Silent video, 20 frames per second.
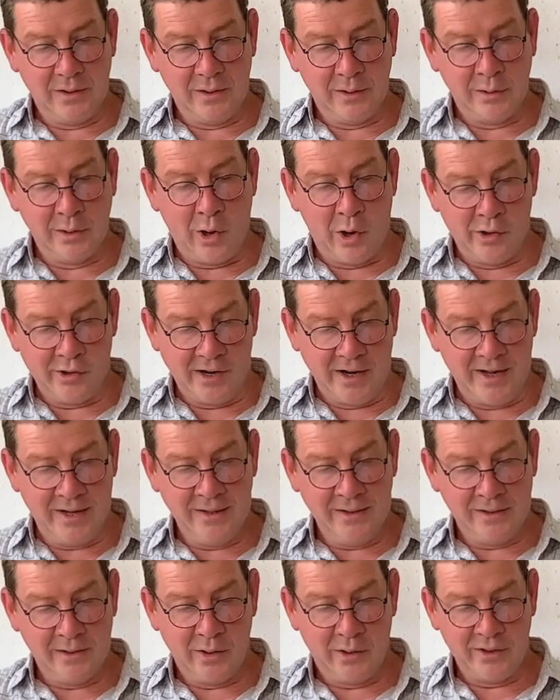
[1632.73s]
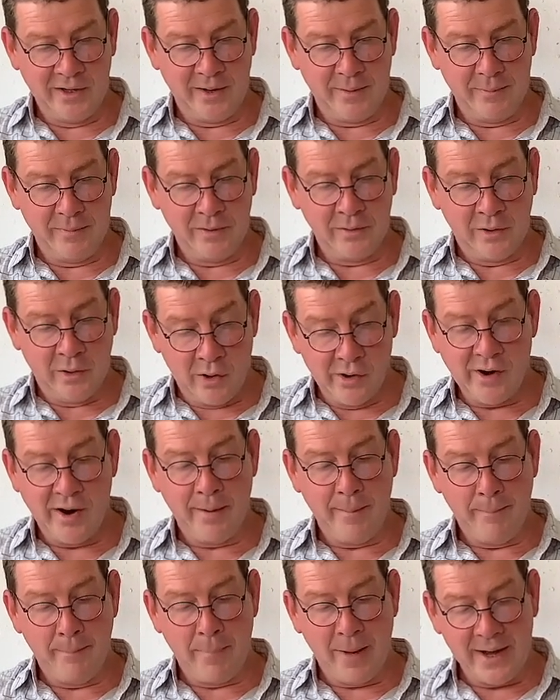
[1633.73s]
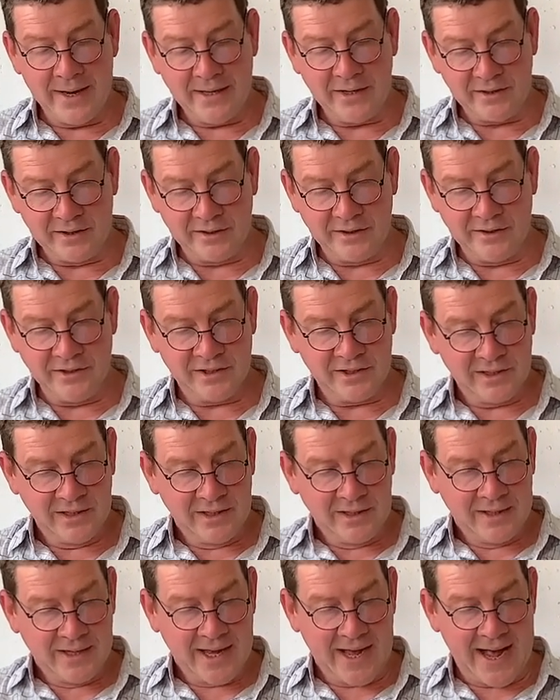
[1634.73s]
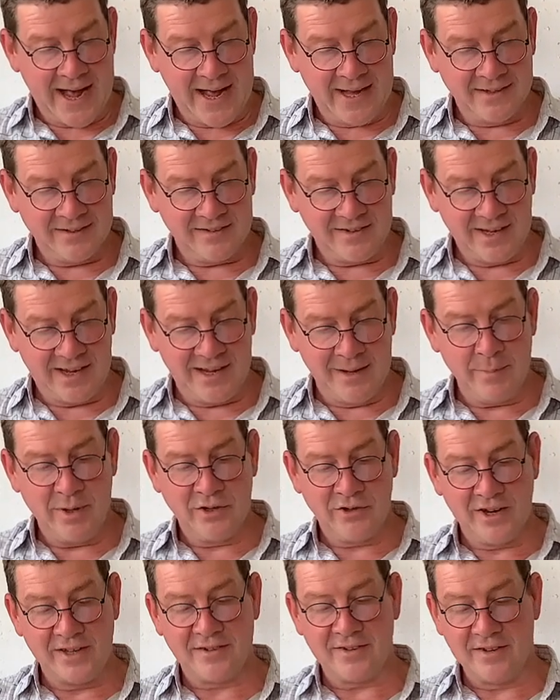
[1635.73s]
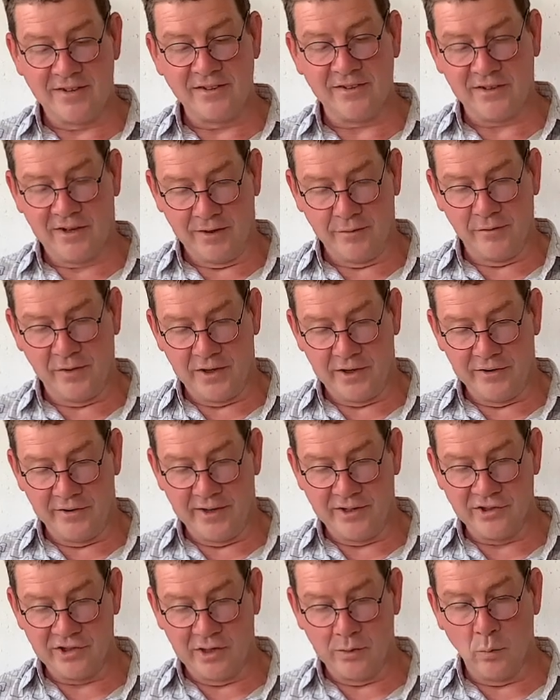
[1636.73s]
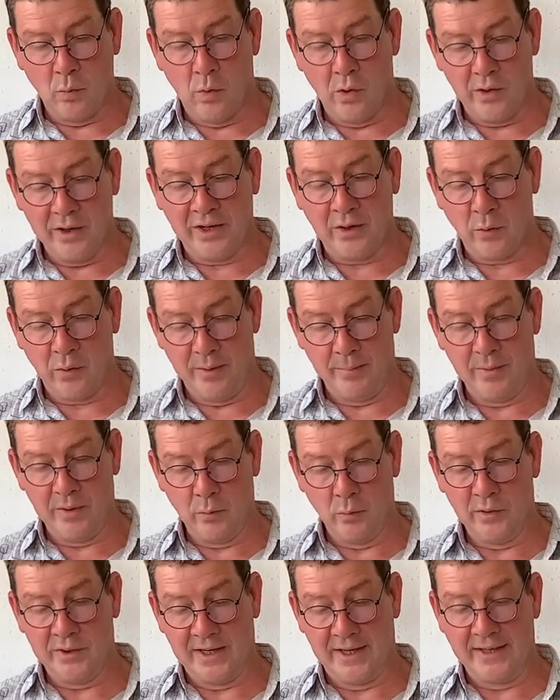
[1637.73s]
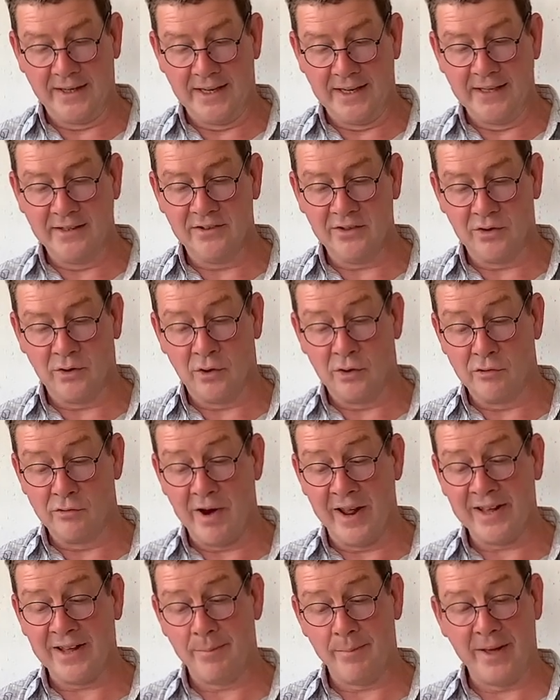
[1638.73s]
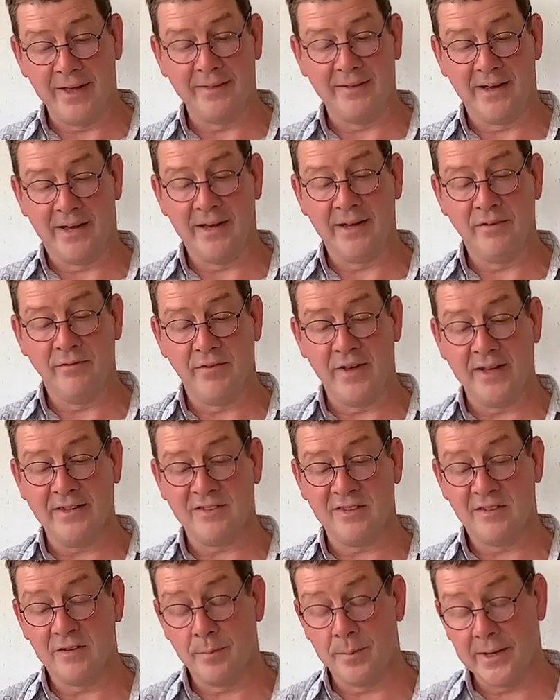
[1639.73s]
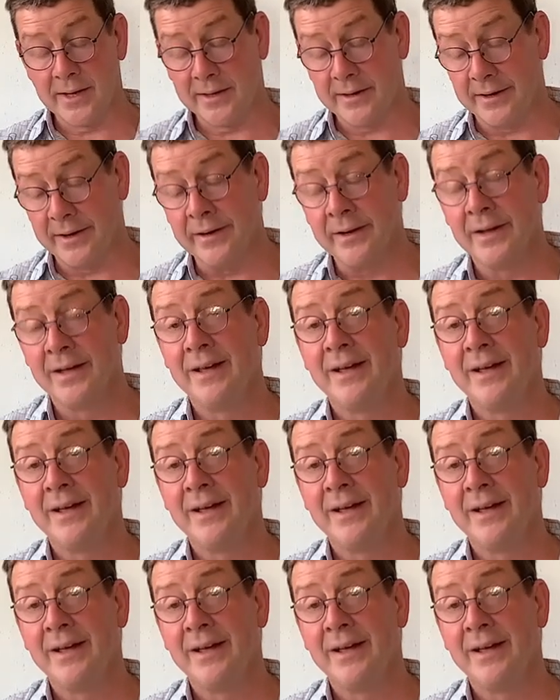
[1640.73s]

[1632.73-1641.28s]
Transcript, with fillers: Laura, Lorna, Lorna Minard asked, I'm interested in starting flower arranging. What equipment would I need or recommend that I invest as a beginner?